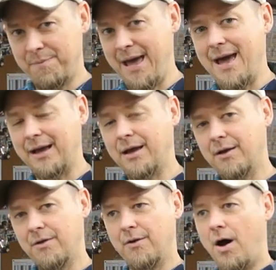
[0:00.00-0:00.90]
bag
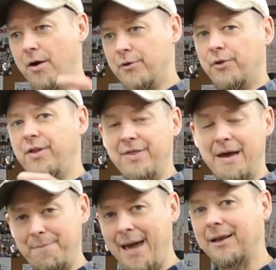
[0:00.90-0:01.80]
other than
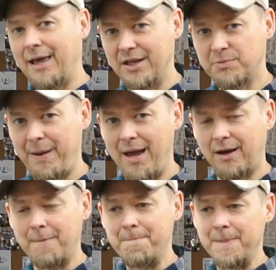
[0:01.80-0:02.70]
that Badlands pack.